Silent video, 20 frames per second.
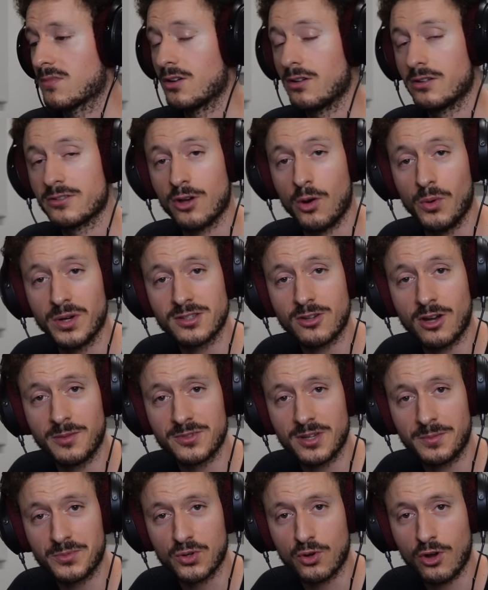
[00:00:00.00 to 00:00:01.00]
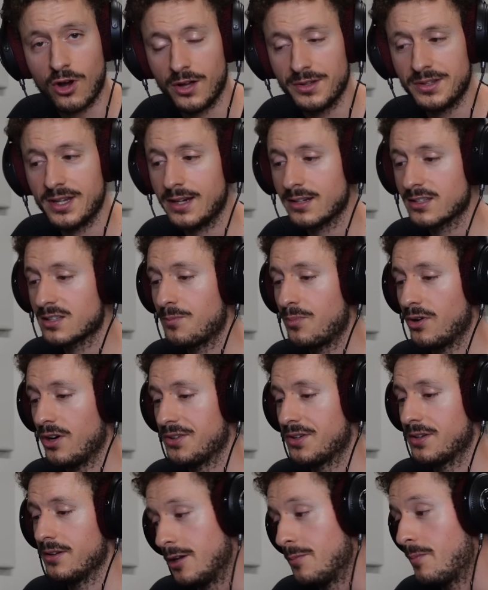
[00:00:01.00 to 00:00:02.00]
it always comes up to context,
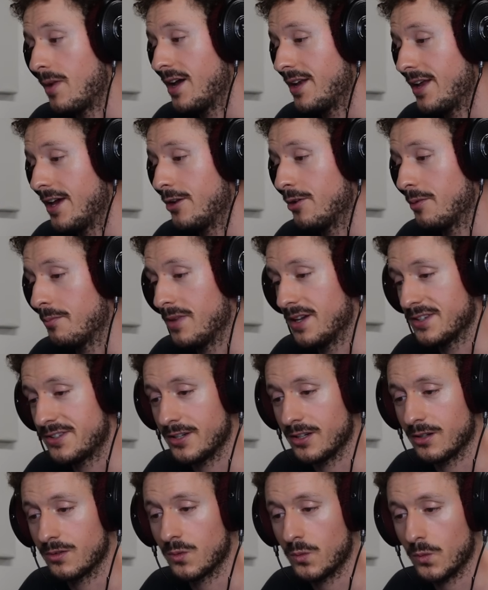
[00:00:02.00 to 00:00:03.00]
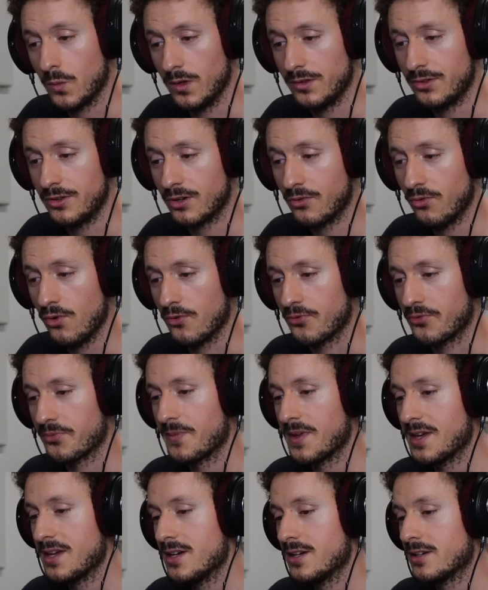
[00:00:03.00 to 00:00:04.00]
but it might end up messing with the groove.
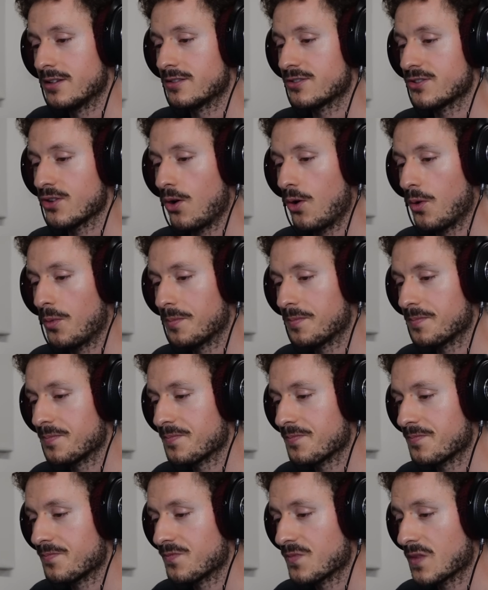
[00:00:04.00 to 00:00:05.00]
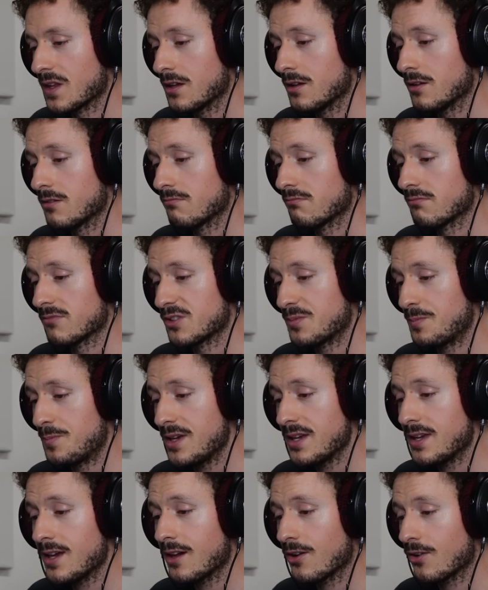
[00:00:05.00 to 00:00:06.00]
So
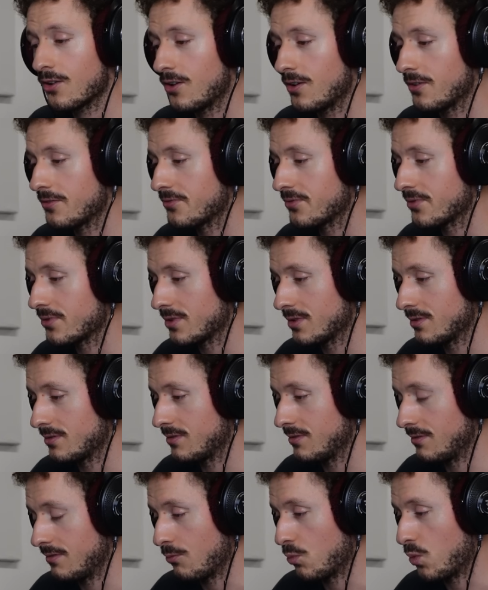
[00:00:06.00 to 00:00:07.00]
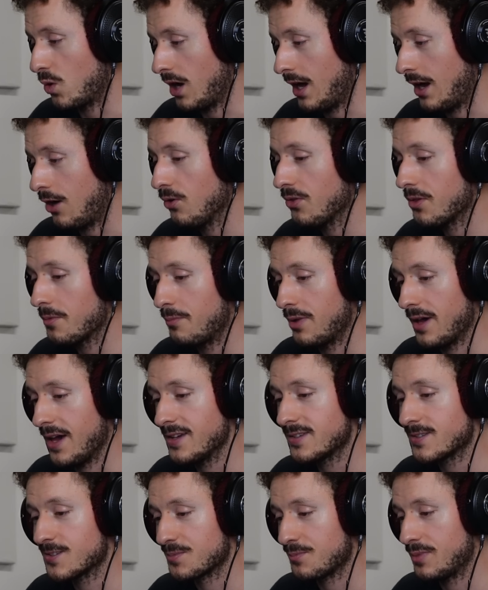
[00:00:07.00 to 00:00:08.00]
speaking of how the
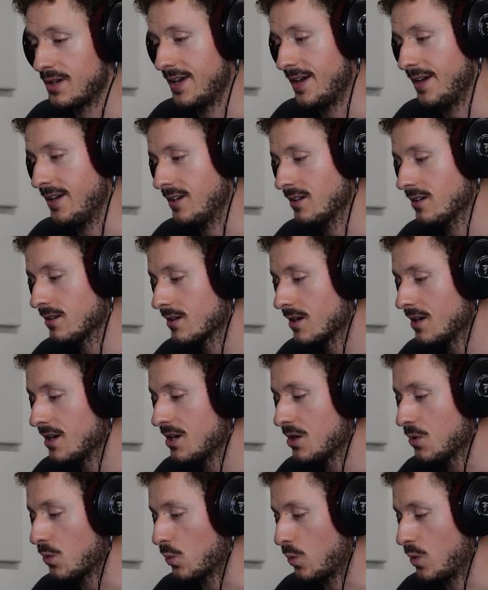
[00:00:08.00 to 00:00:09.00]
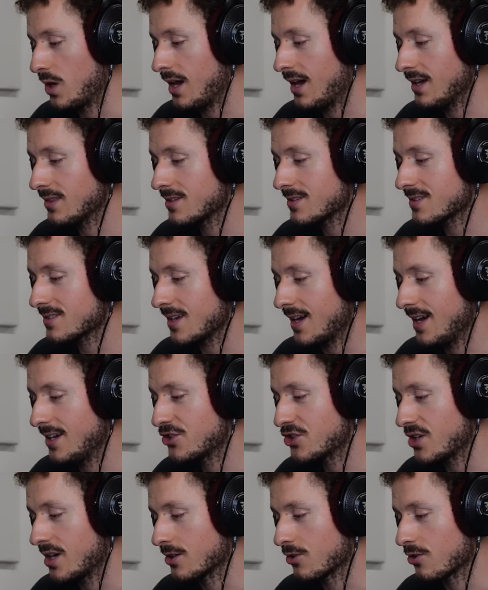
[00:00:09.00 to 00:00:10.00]
bass is playing, we had the
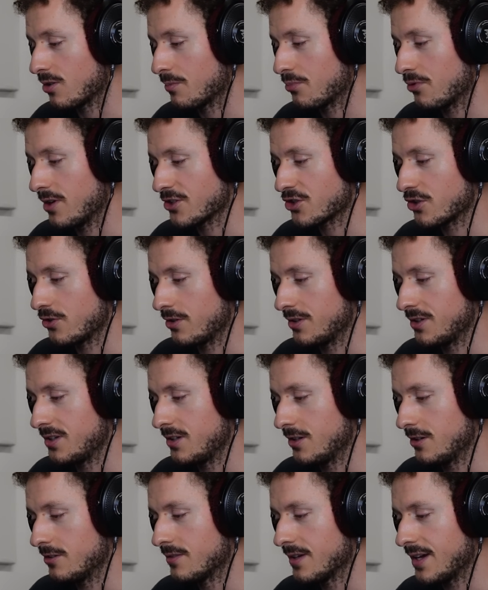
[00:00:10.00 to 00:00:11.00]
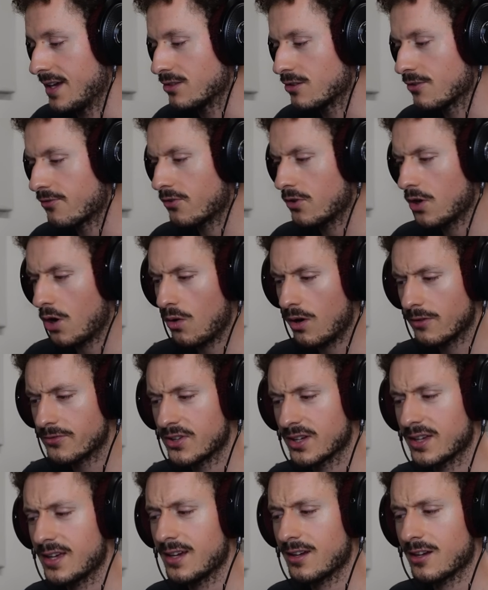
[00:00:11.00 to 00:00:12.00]
sidechain compression on here, and the flow of
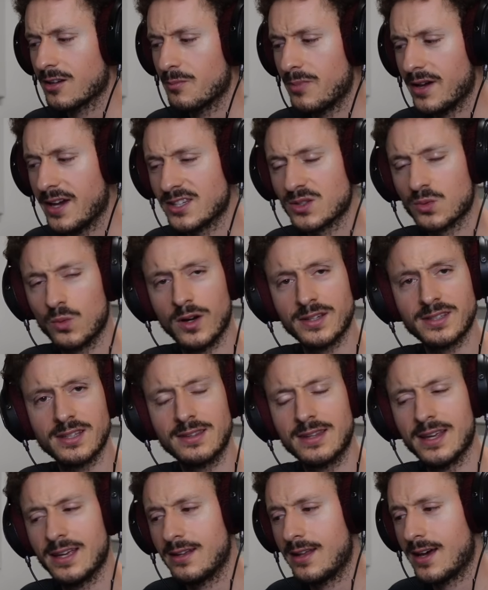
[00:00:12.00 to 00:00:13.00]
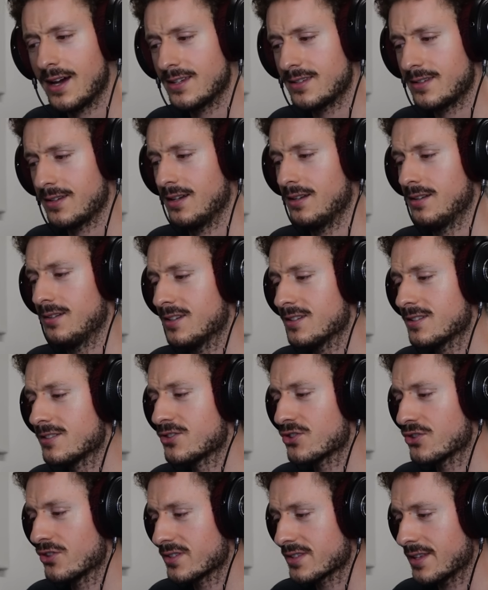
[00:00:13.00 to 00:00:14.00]
the kick and bass wasn't that nice yet. And this
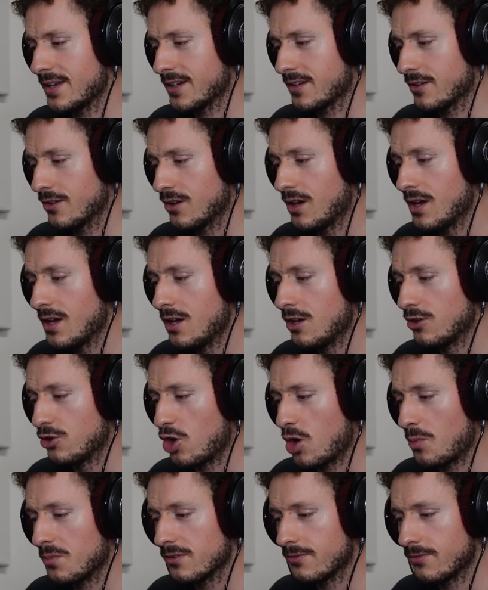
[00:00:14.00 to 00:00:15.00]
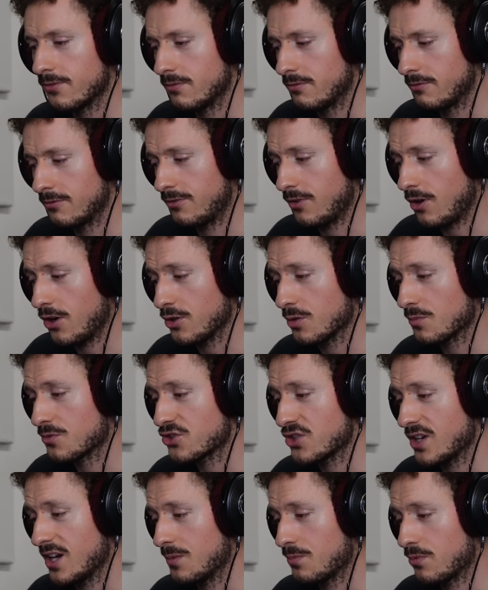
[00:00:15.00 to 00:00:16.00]
is just like a normal volume
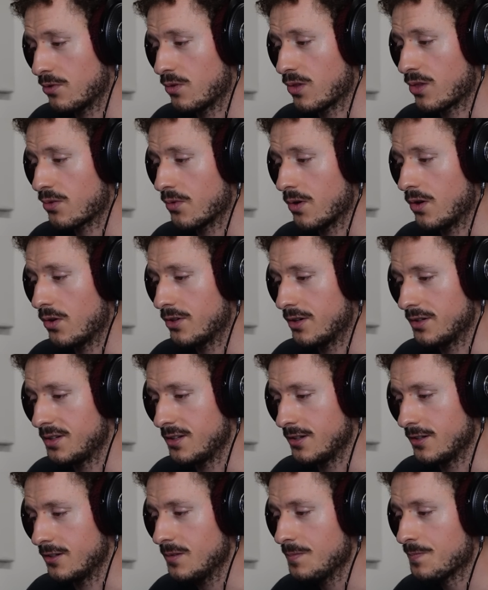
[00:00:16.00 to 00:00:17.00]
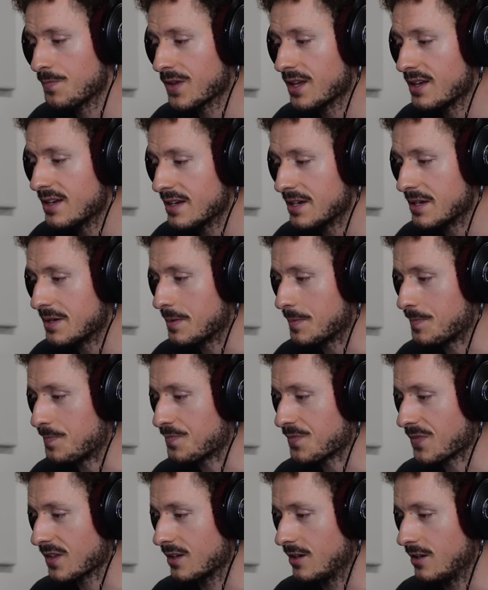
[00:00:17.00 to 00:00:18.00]
shaper thrown on here.
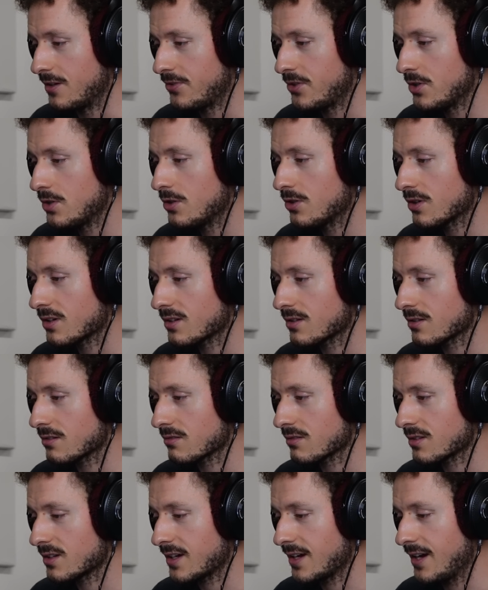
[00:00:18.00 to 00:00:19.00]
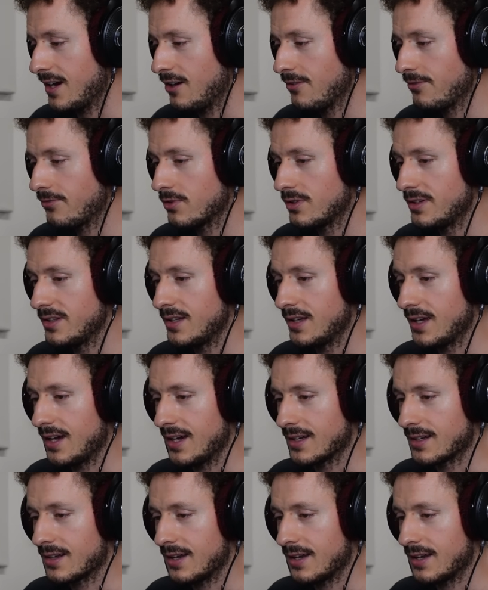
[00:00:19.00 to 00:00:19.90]
If you look carefully at